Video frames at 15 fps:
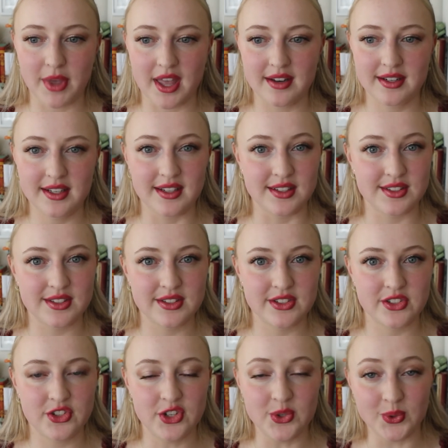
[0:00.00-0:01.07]
but
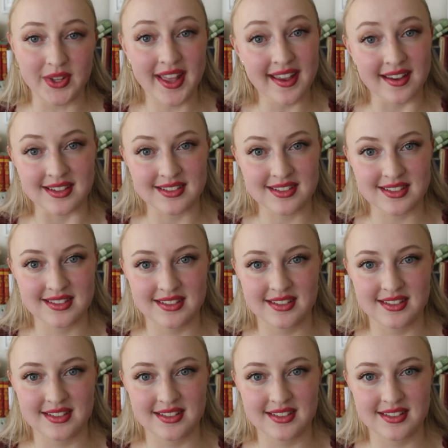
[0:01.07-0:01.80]
it's too late.